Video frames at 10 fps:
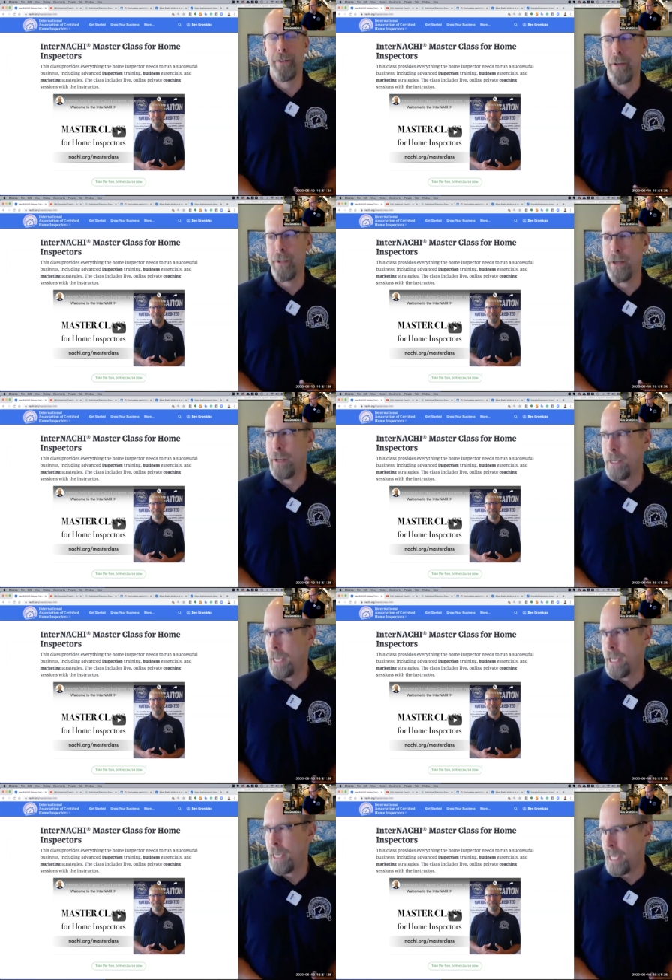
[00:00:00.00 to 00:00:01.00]

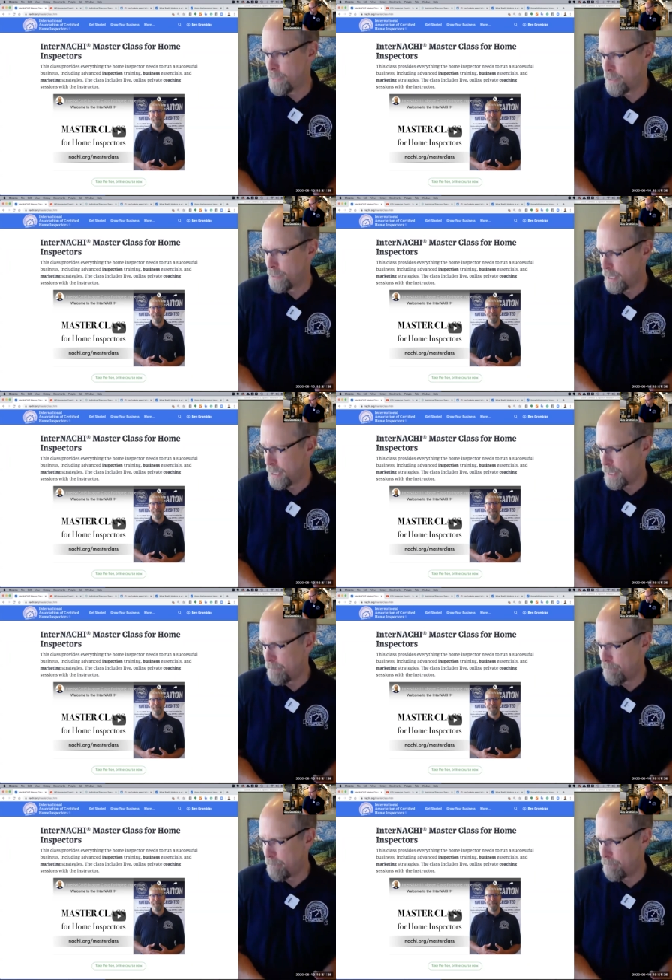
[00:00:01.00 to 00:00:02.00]
And um,
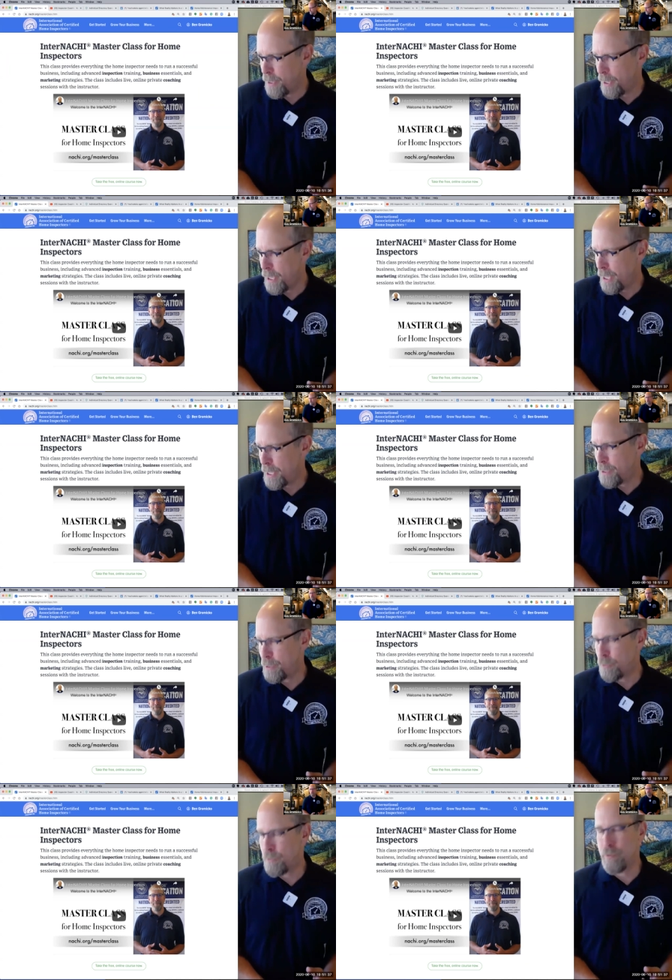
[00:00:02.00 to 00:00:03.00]
the
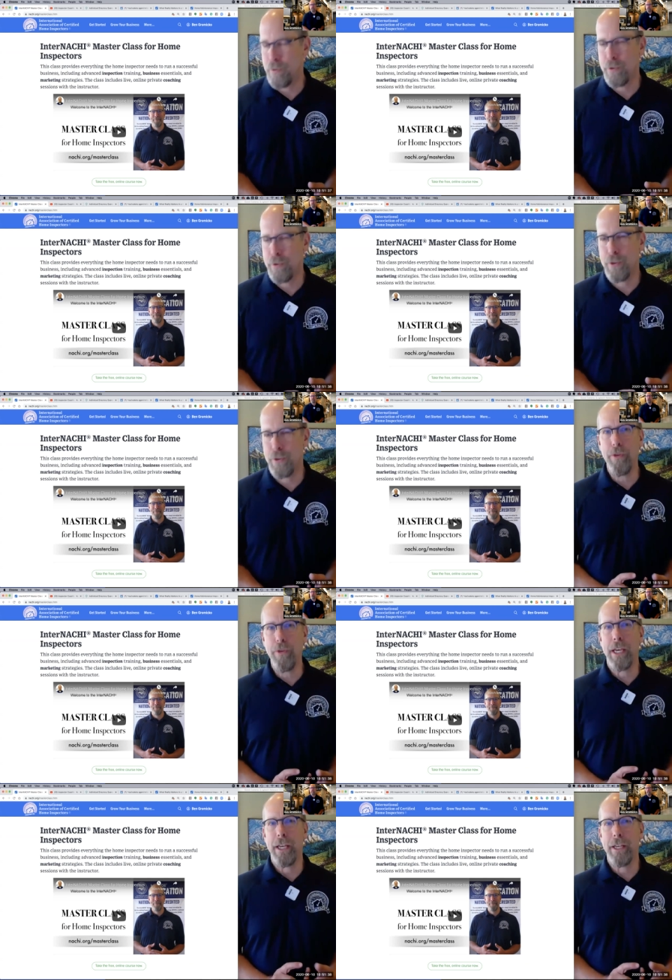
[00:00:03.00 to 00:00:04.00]
truth is, there's
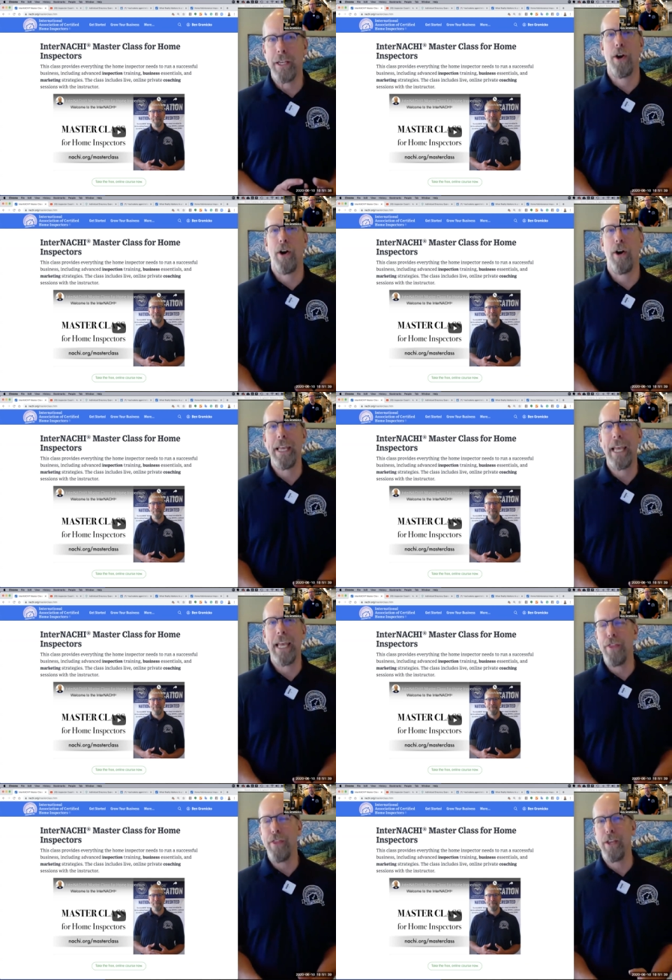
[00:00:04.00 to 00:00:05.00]
hardly anything you
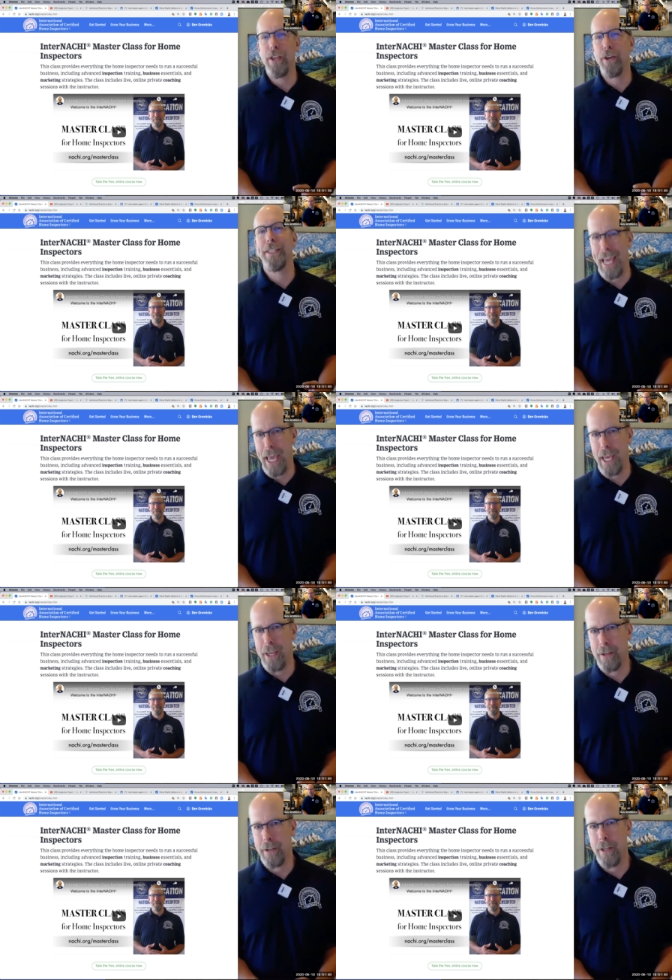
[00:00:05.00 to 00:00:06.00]
can say
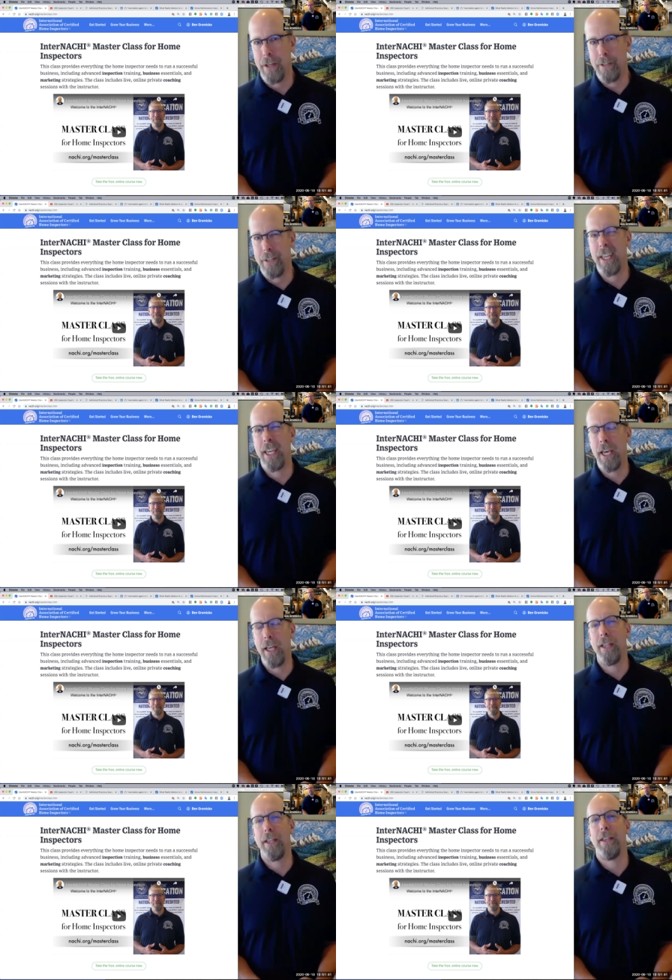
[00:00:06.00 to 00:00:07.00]
to
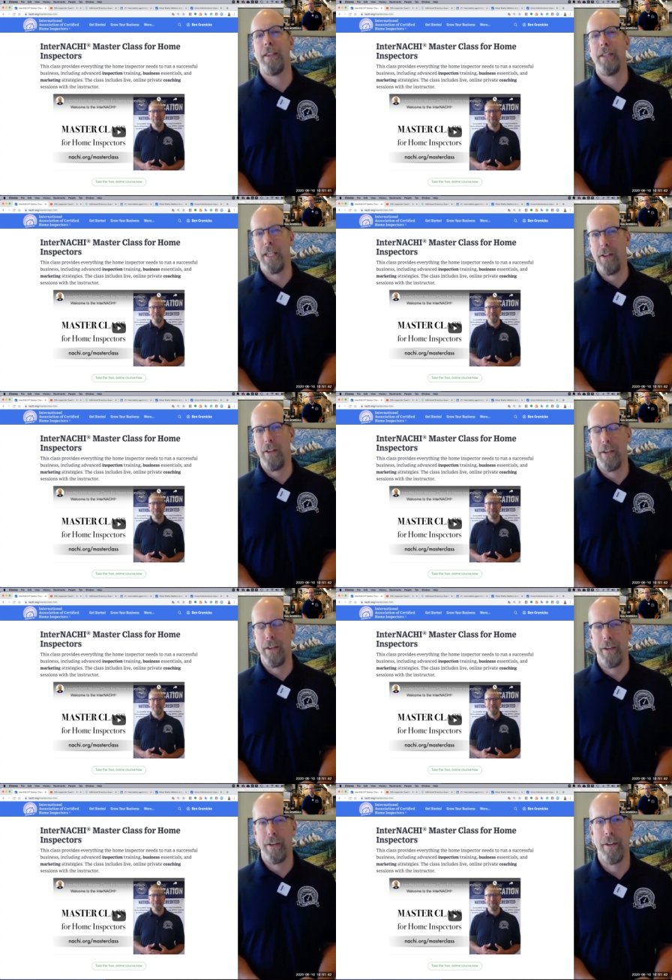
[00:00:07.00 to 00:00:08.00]
kill the deal.
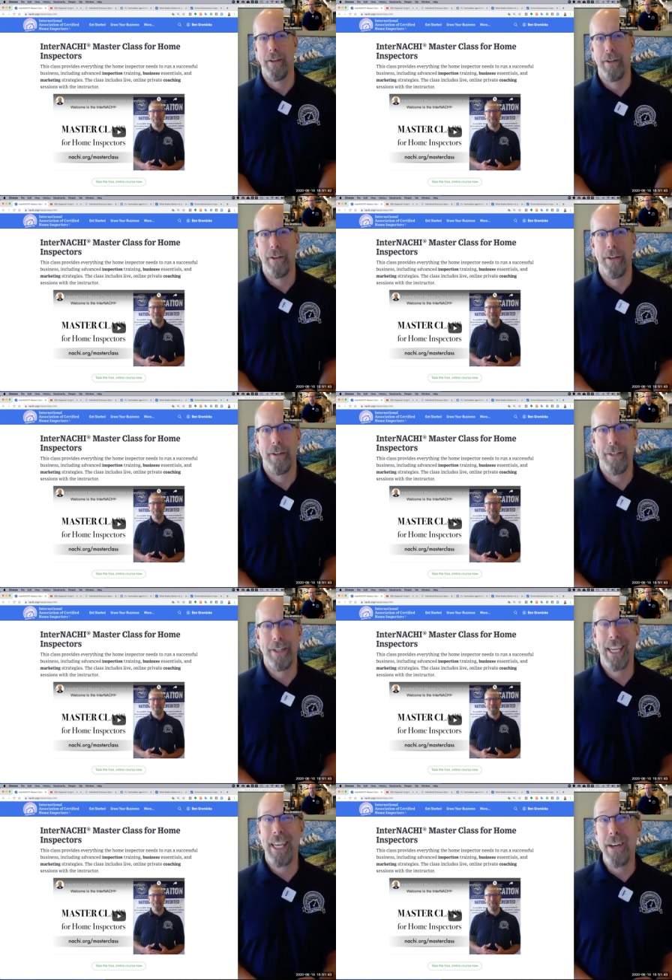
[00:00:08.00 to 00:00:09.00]
To
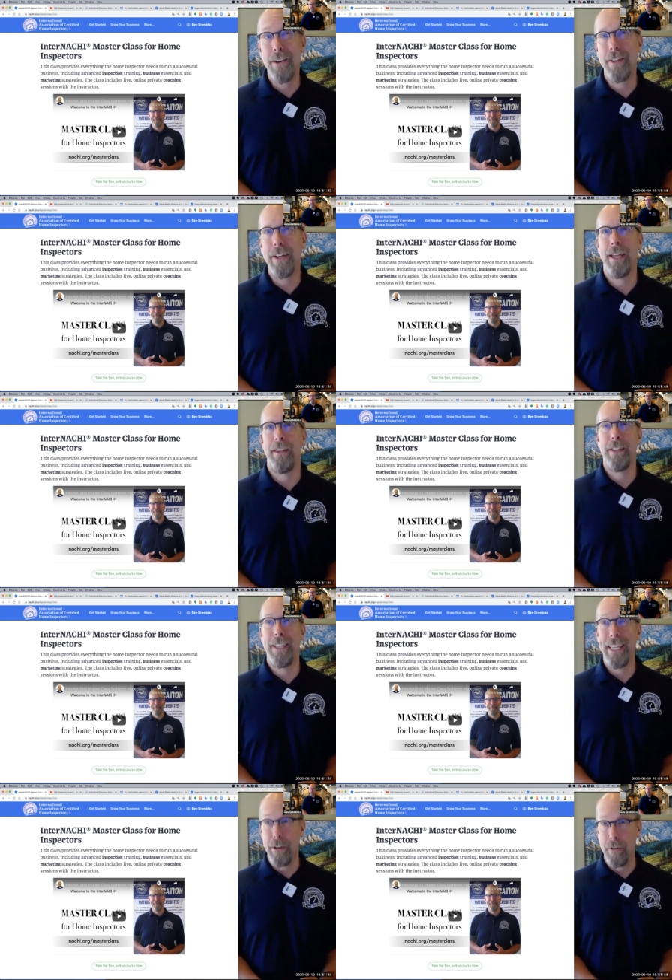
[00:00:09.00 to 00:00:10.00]
kill the
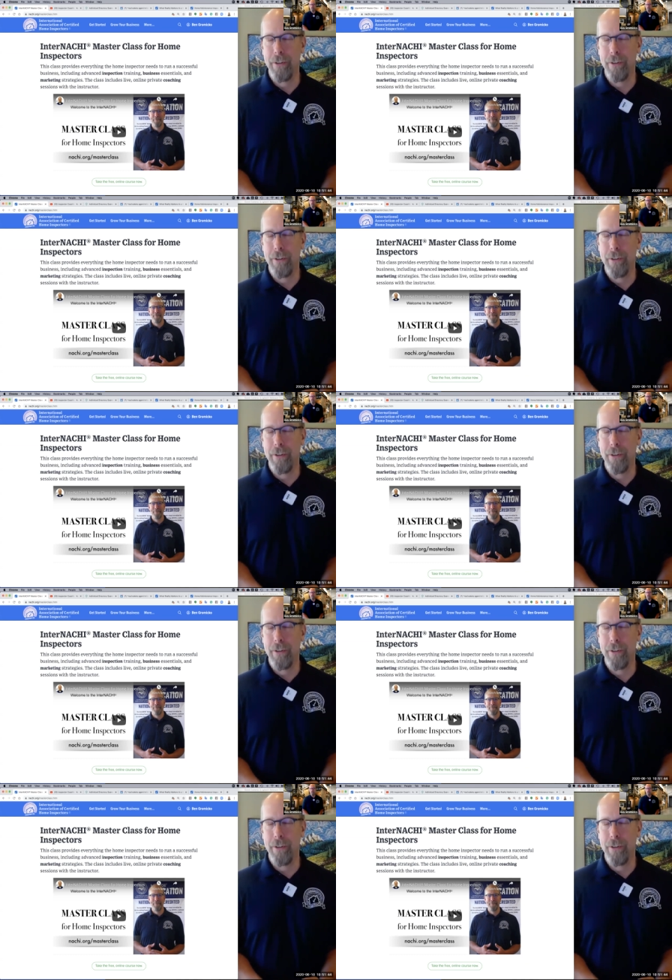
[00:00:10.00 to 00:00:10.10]
deal.